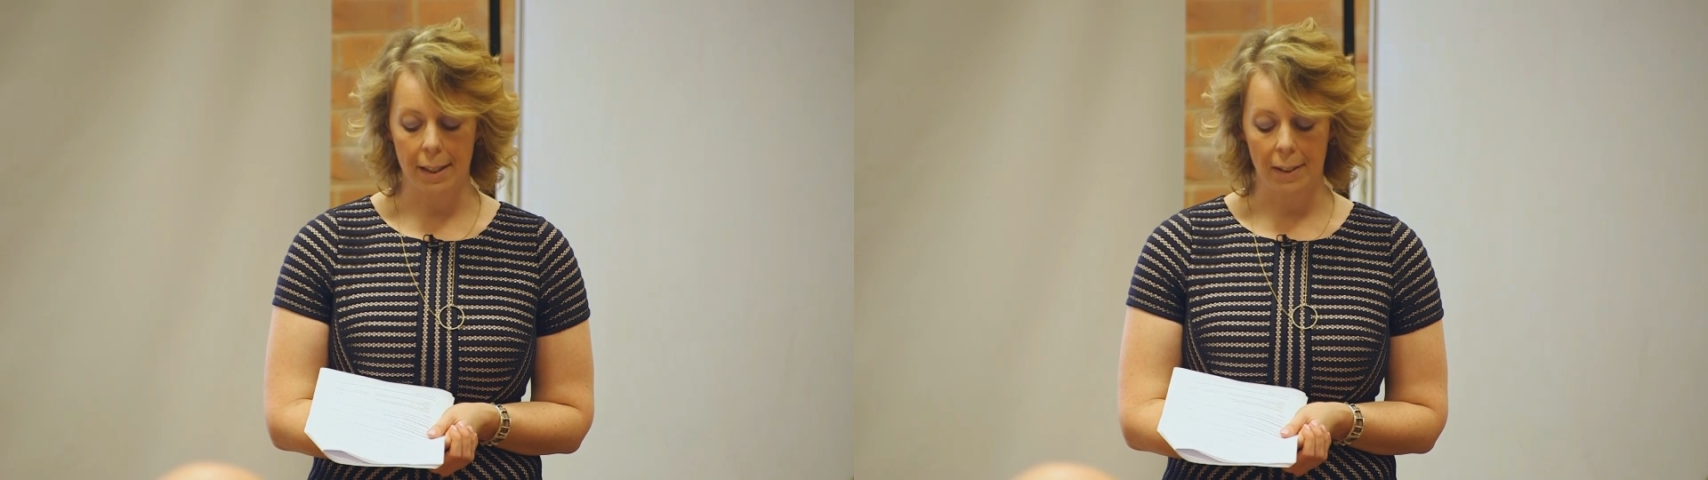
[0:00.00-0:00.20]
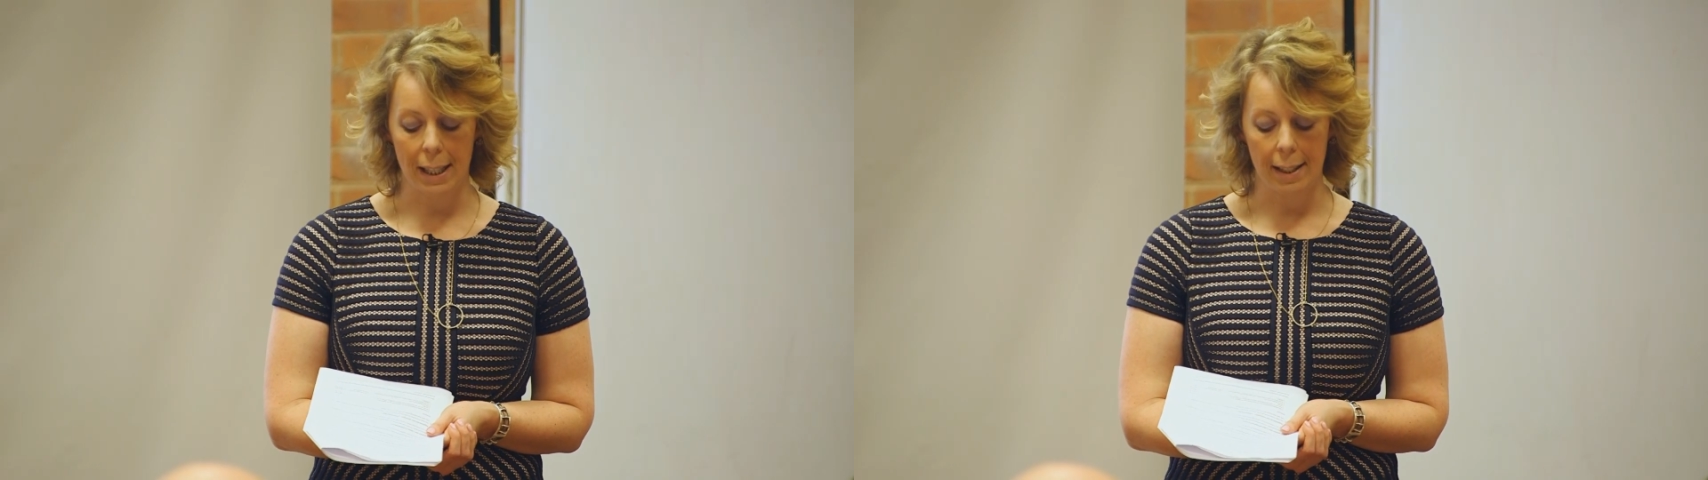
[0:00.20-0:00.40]

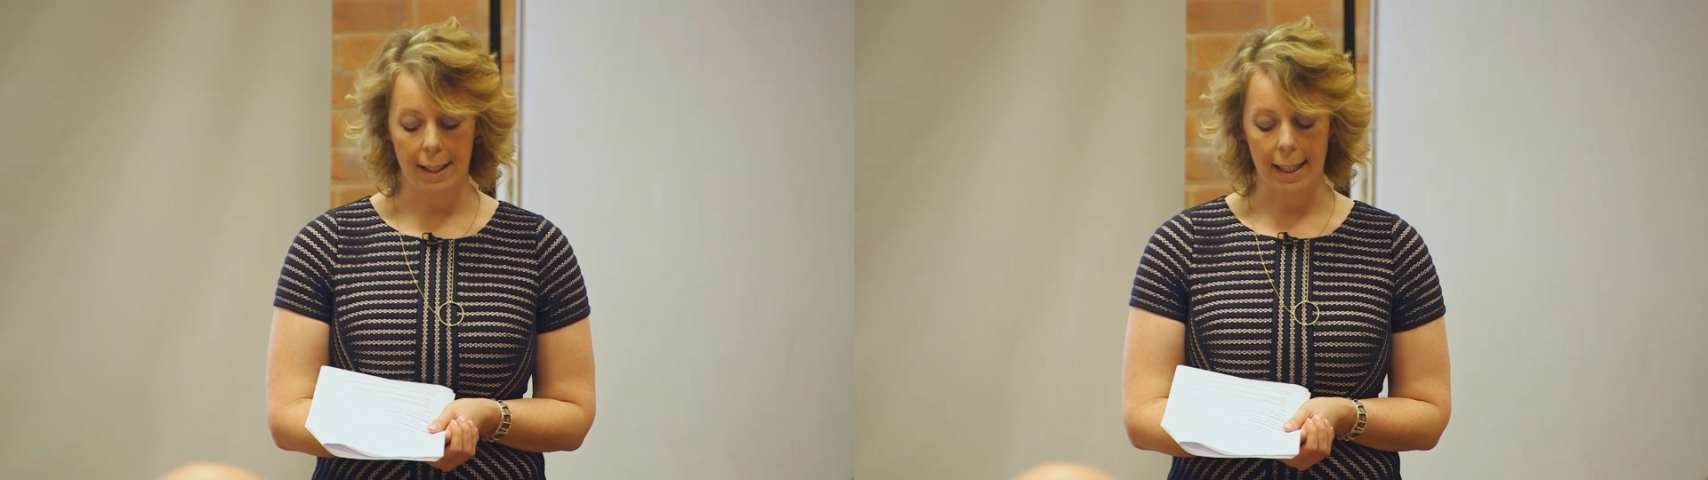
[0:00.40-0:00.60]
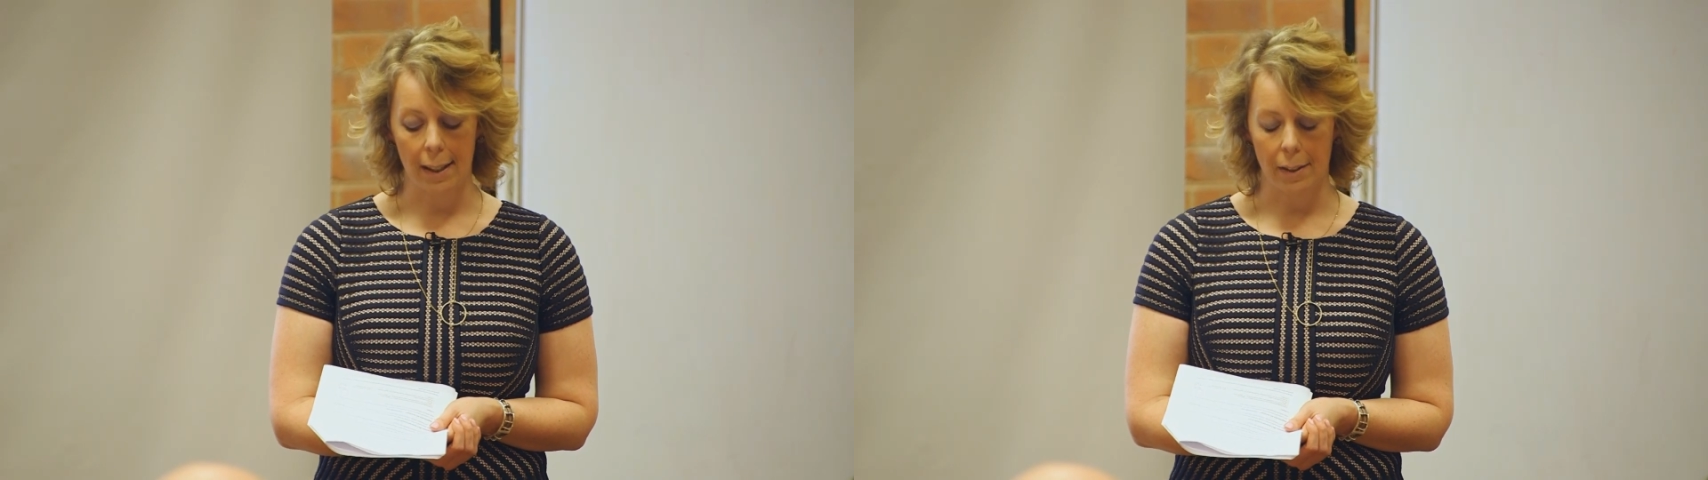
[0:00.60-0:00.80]
dividend
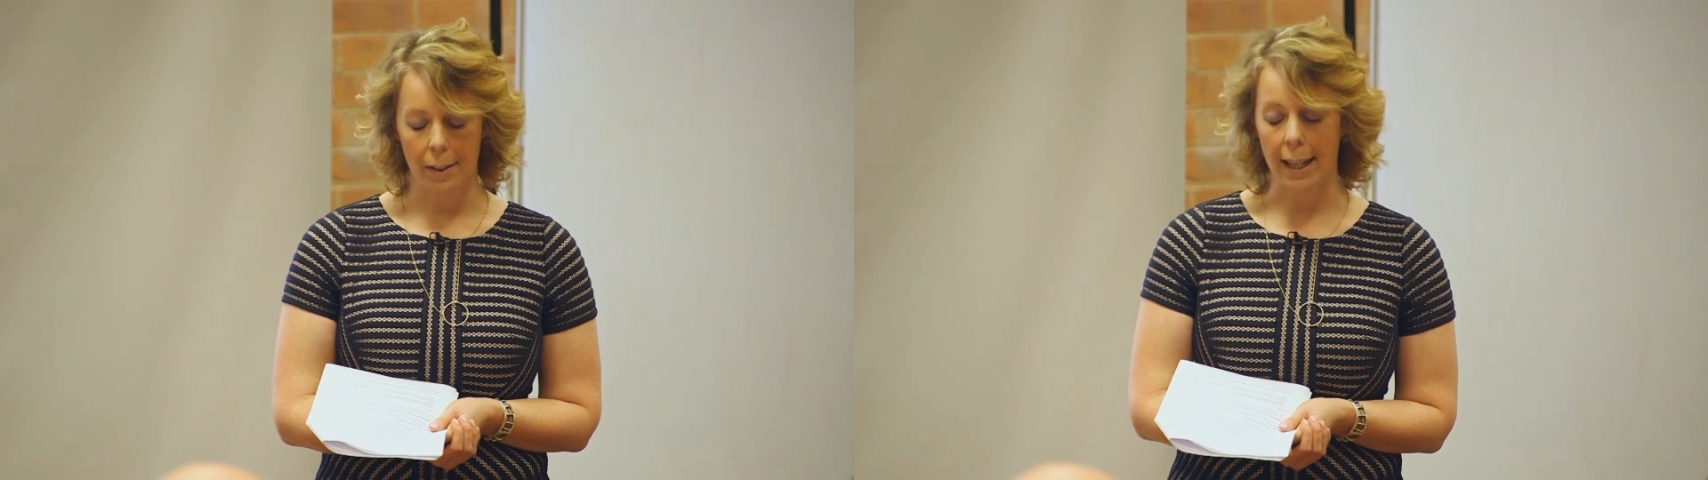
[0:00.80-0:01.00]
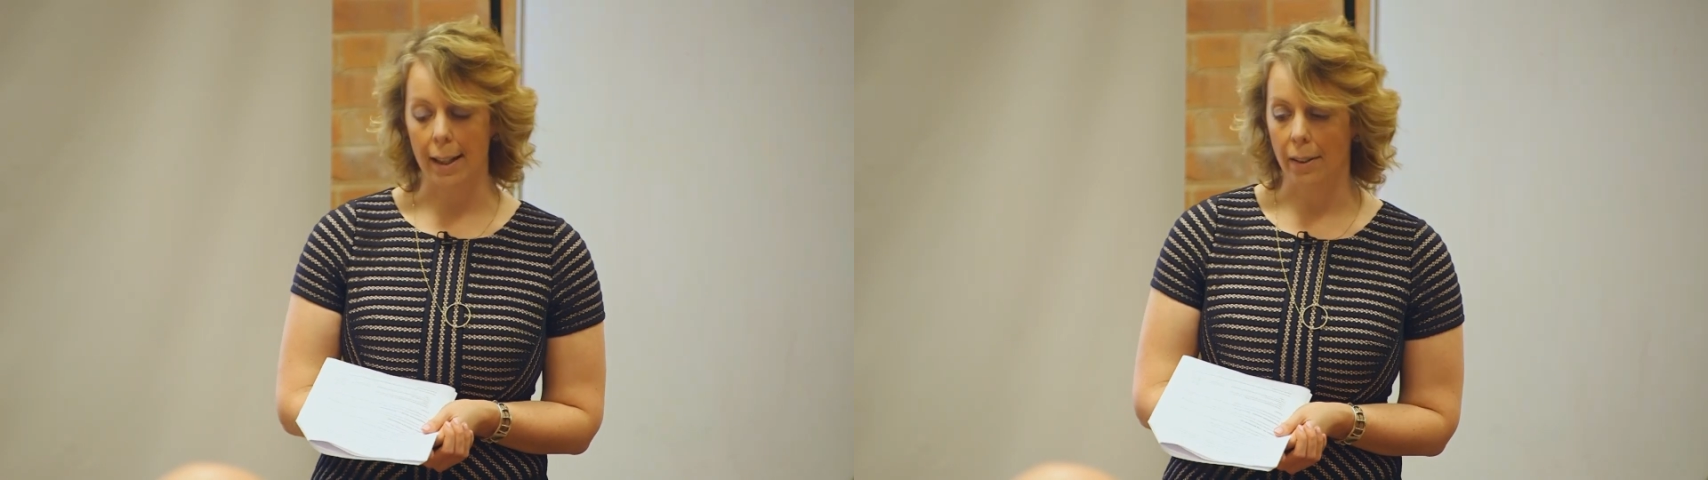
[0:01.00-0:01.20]

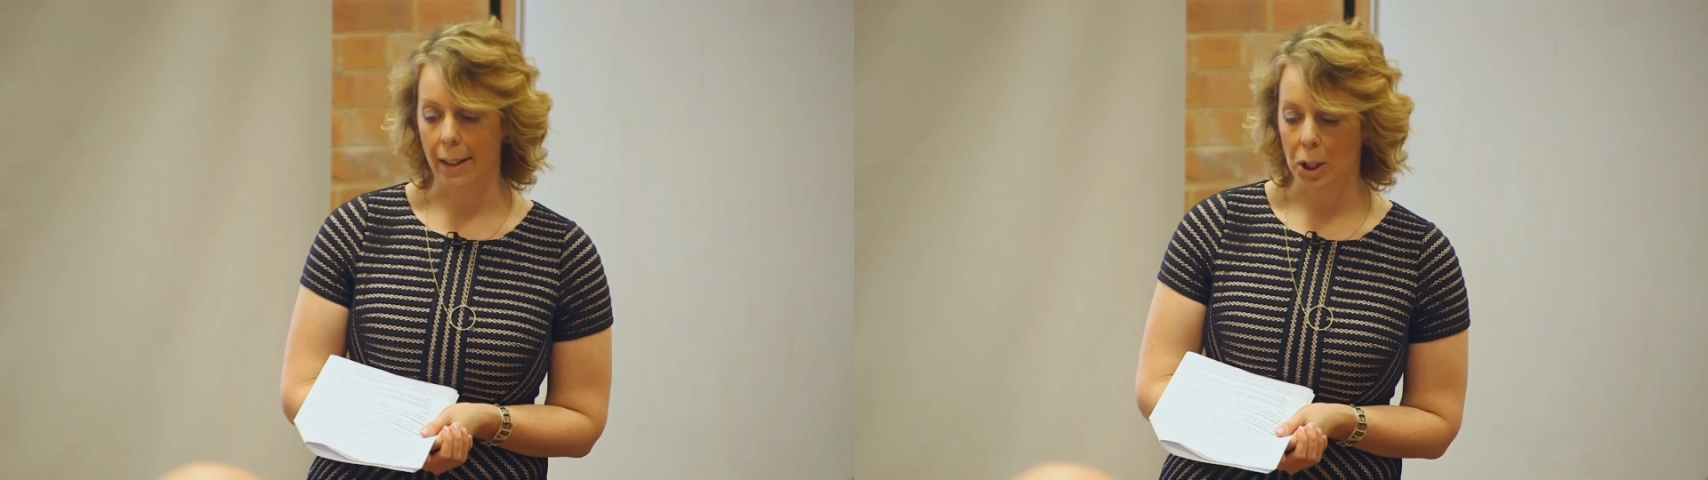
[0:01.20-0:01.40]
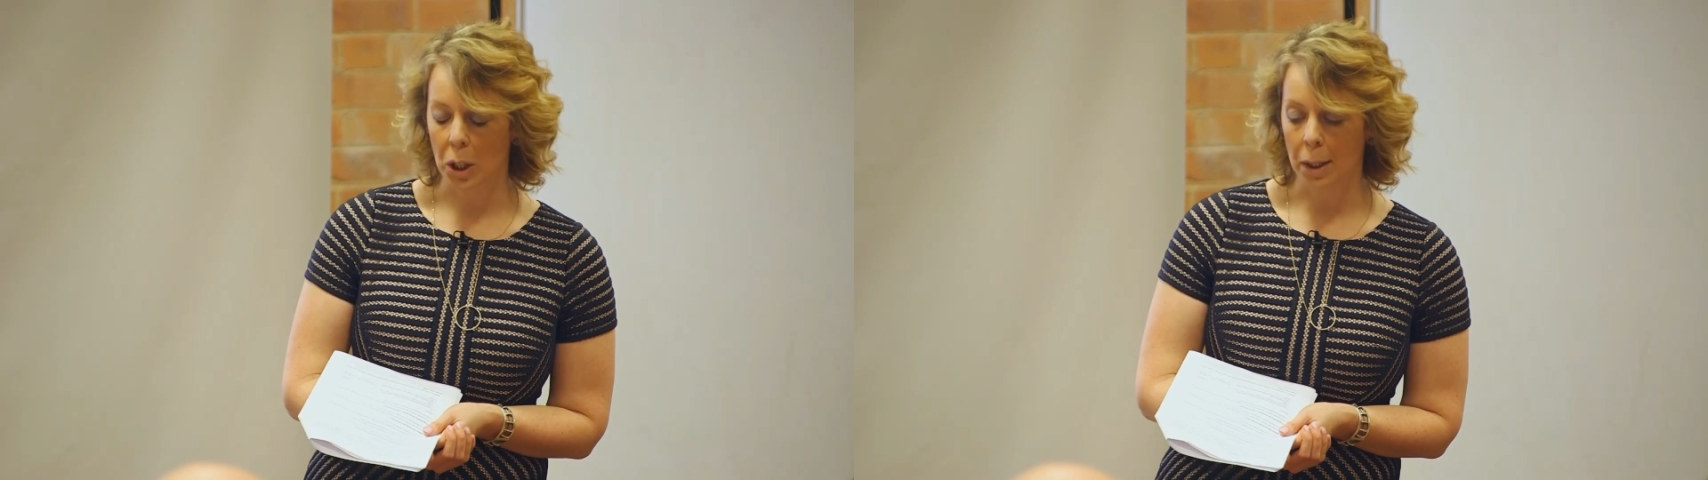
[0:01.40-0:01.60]

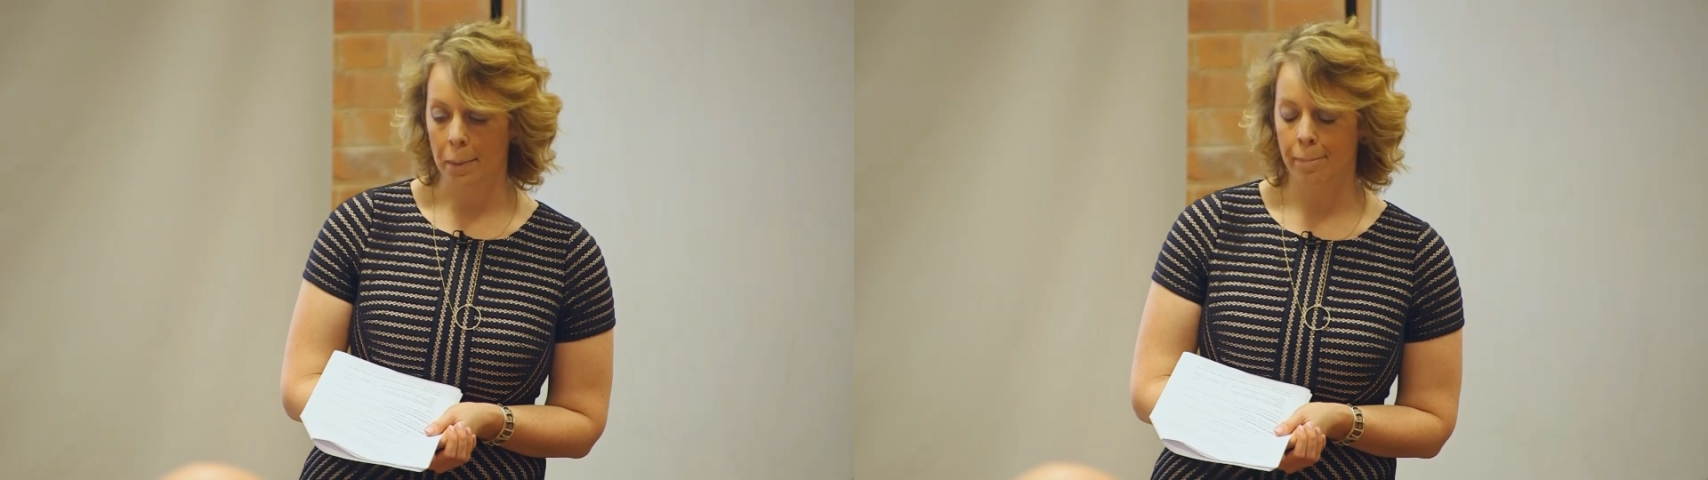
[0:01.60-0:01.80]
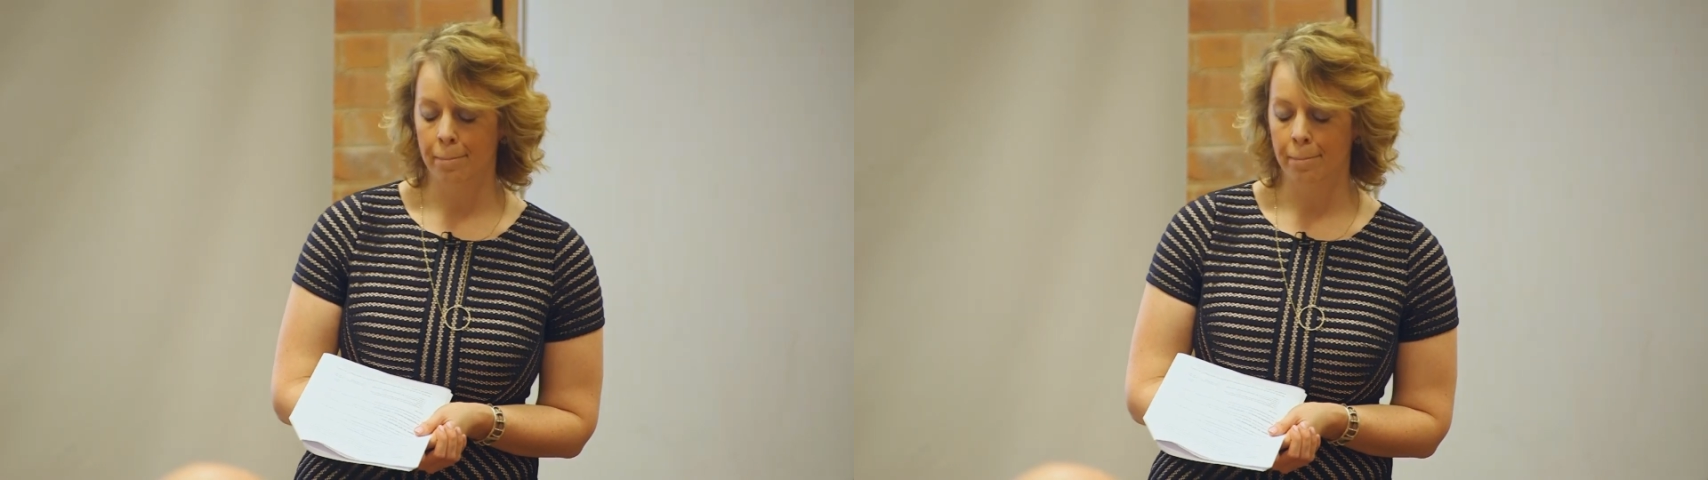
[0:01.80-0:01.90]
declaration,